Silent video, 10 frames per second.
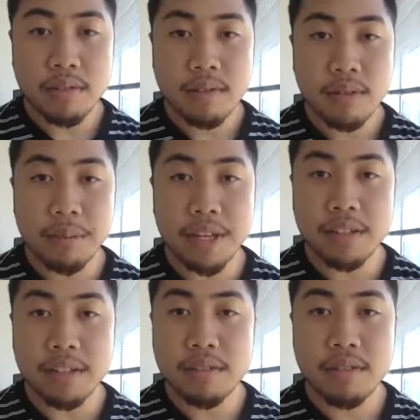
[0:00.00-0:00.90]
What do you mean?
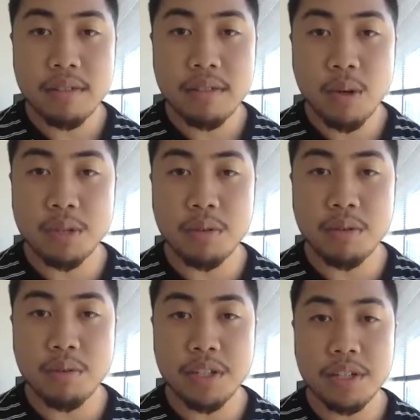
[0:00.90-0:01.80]
Always work with
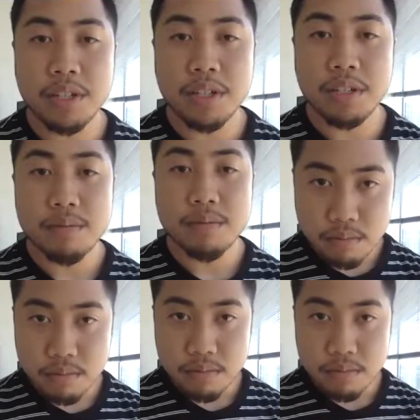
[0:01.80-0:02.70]
the willing.
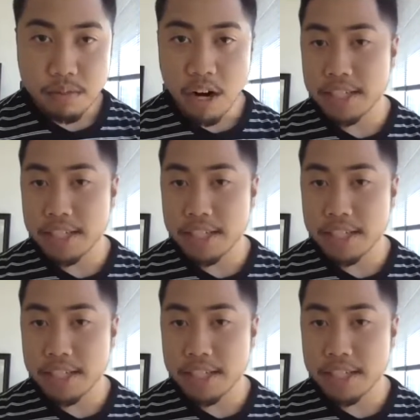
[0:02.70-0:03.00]
All right.